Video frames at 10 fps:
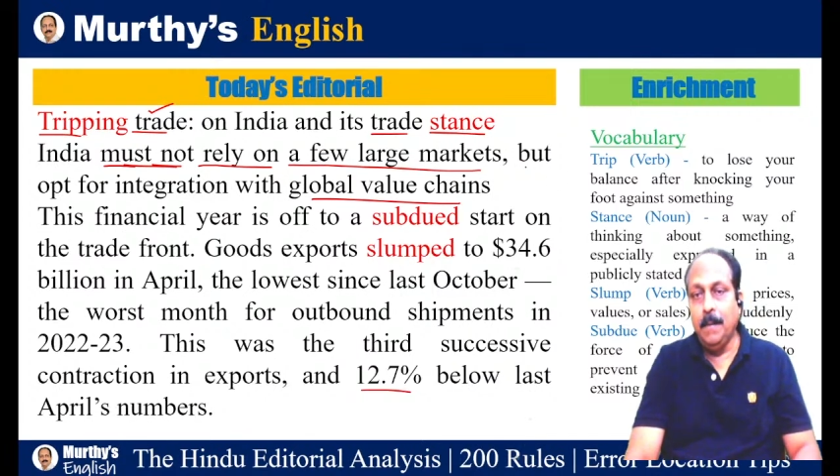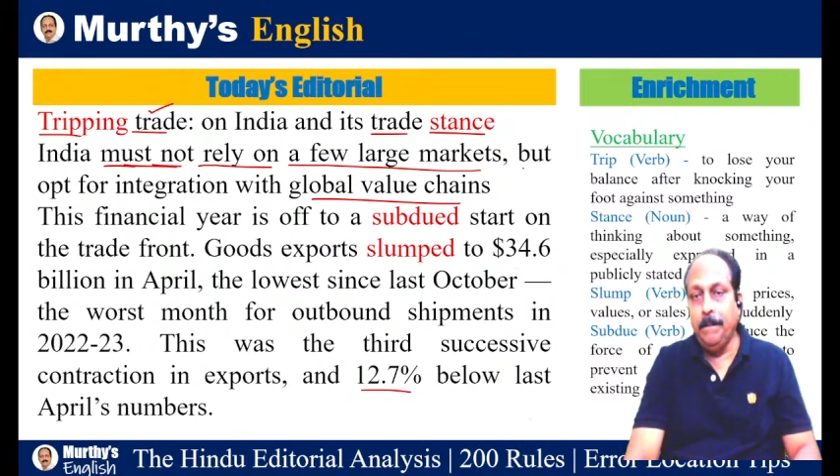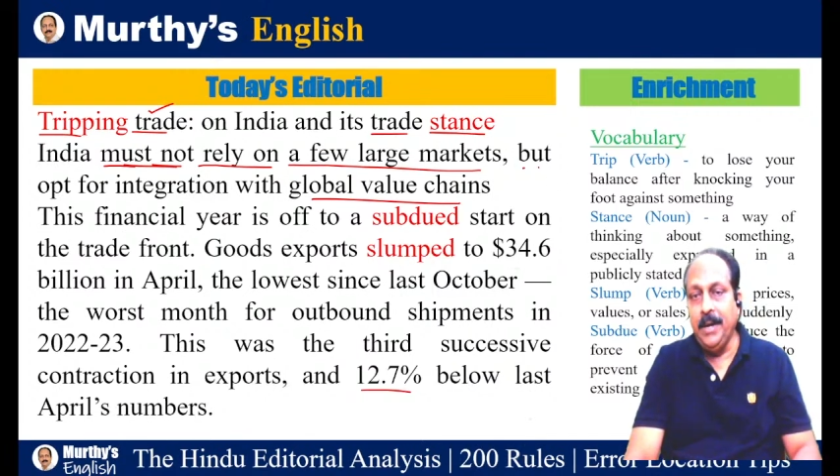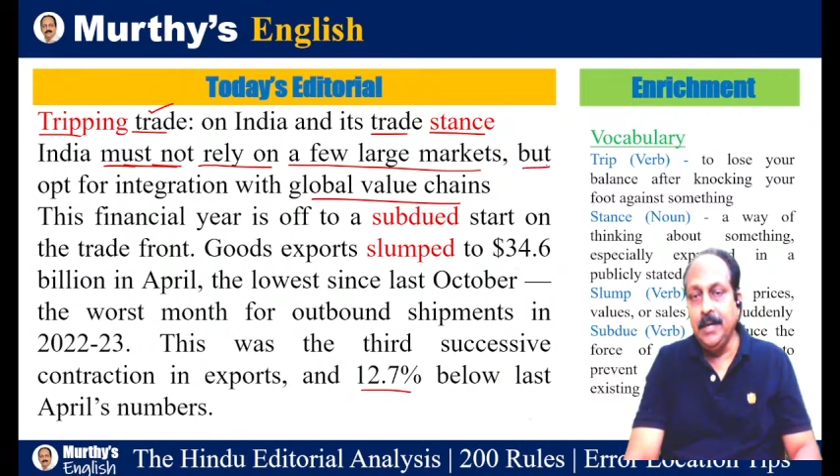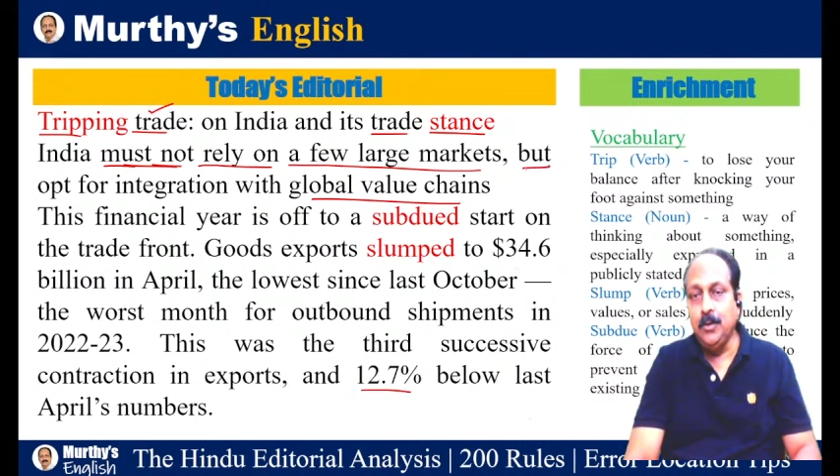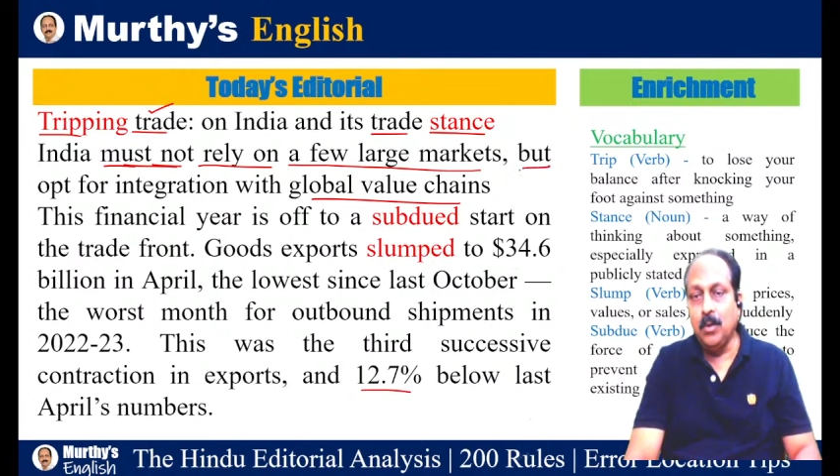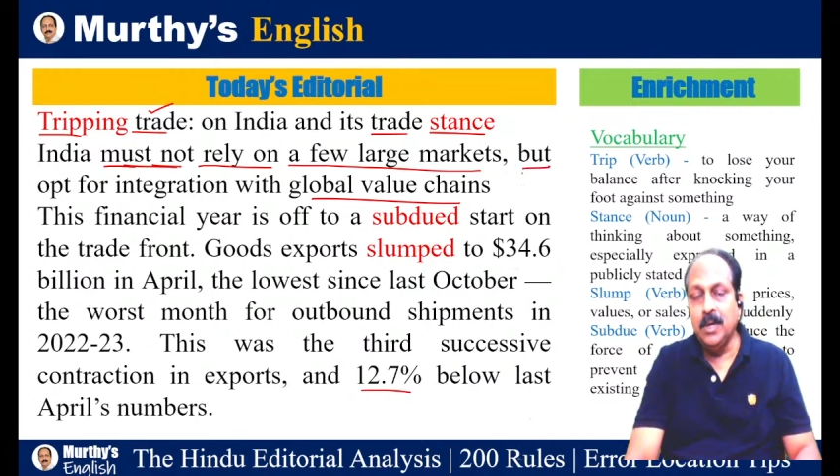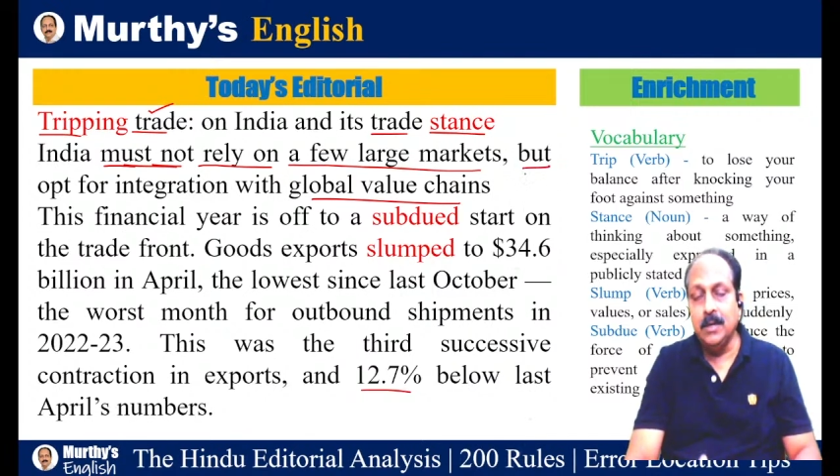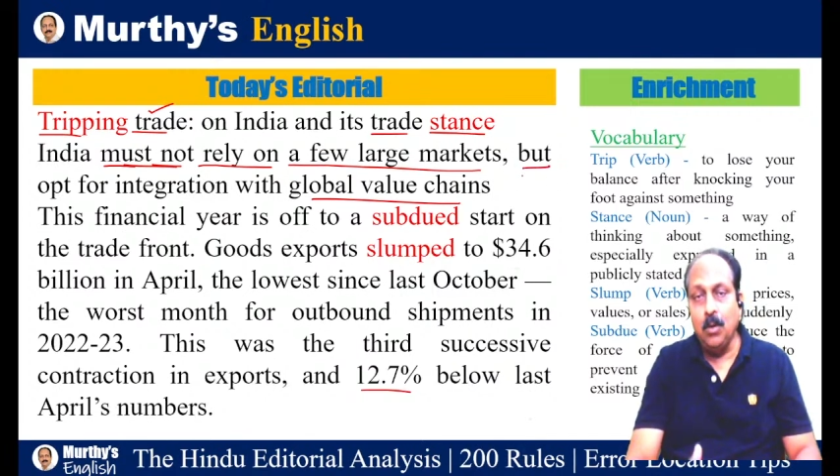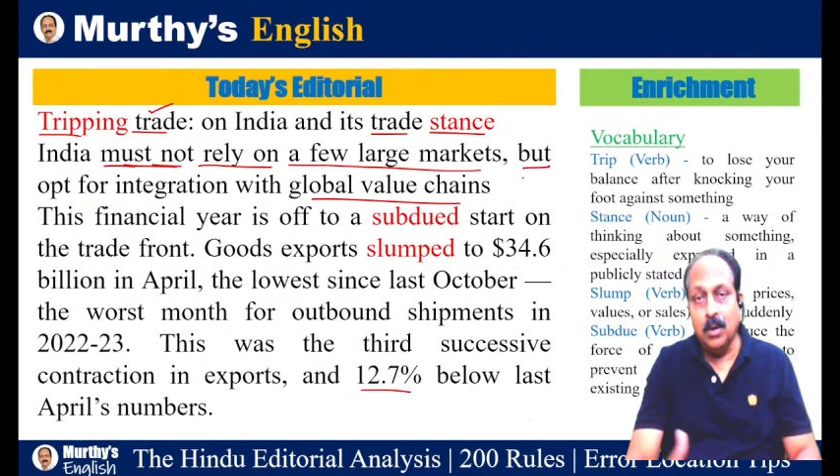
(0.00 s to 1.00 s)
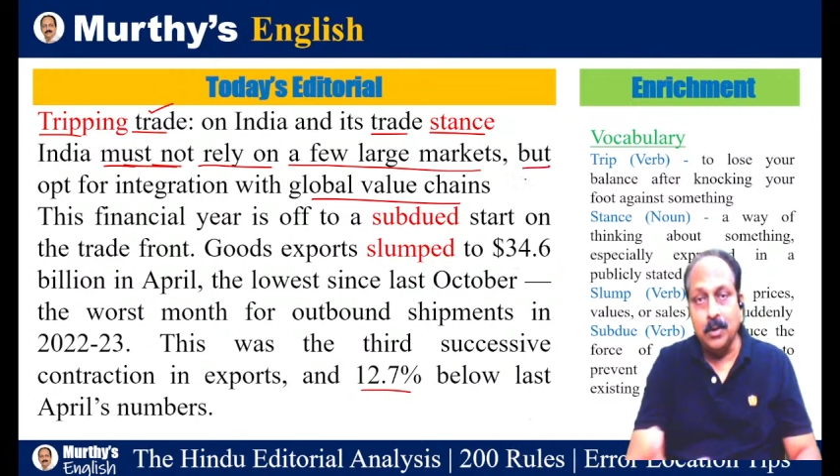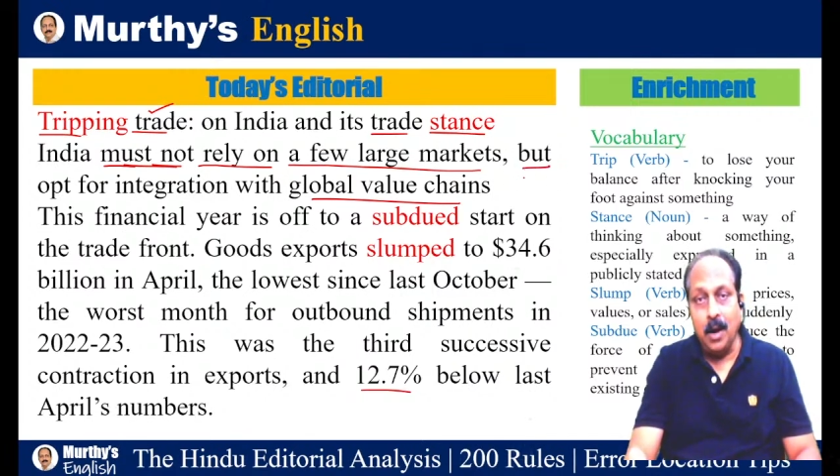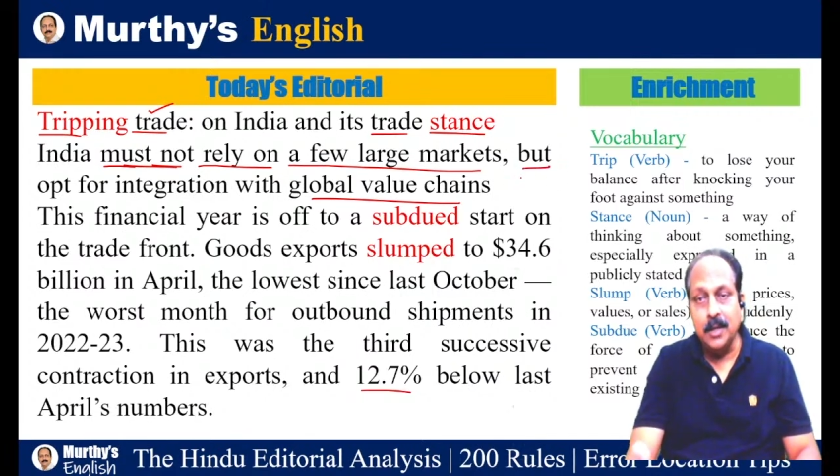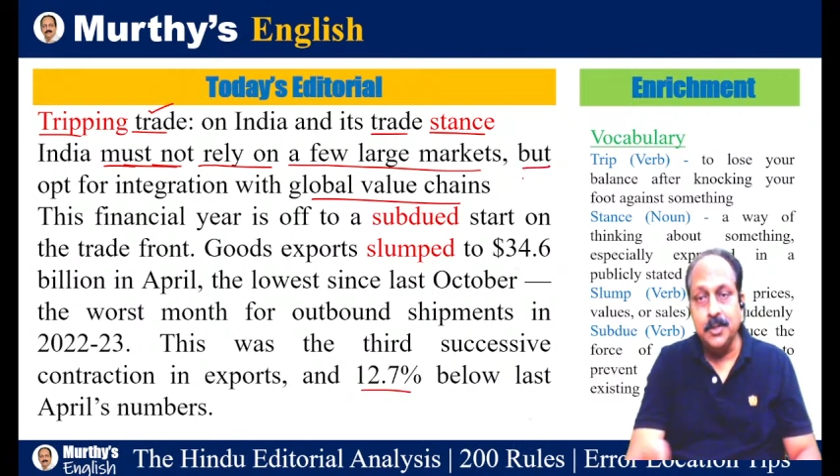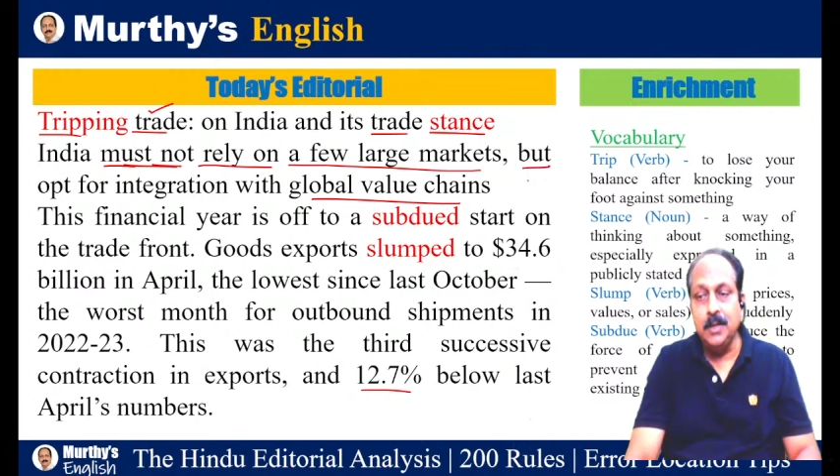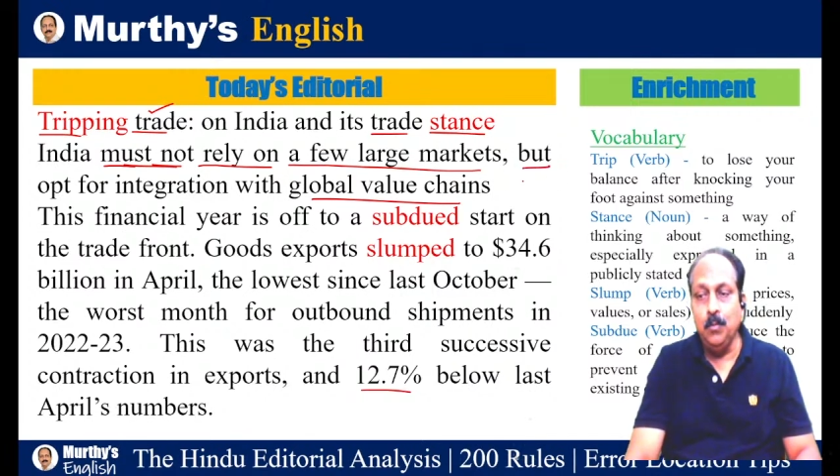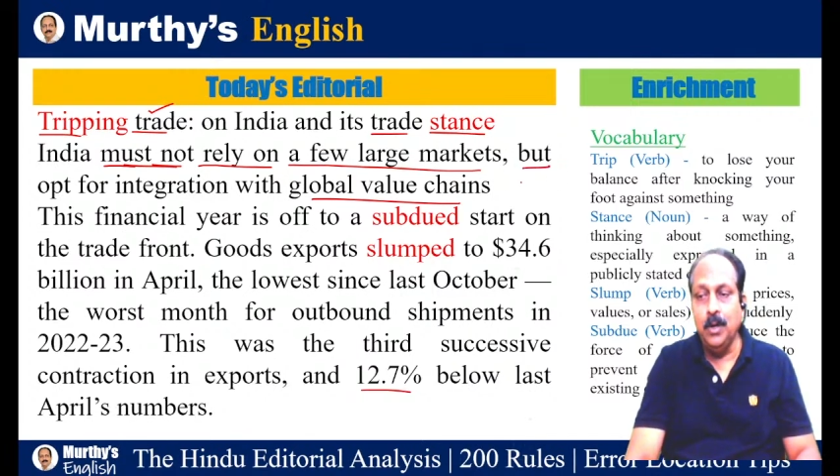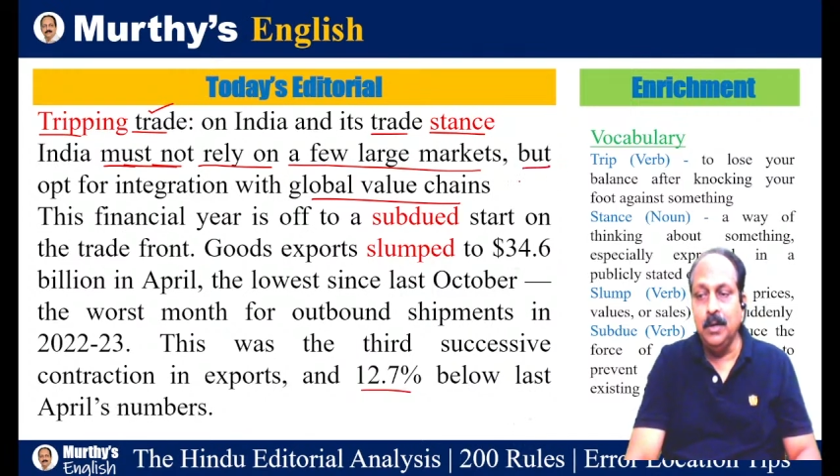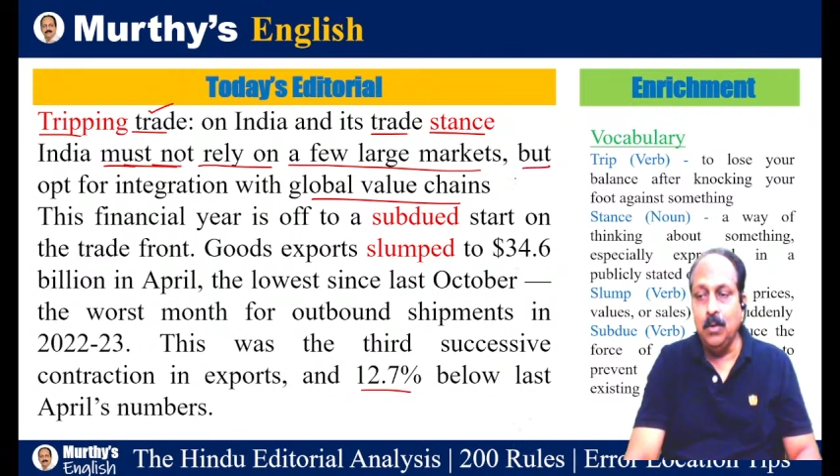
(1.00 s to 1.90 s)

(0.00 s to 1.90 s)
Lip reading: based on that contrasting word,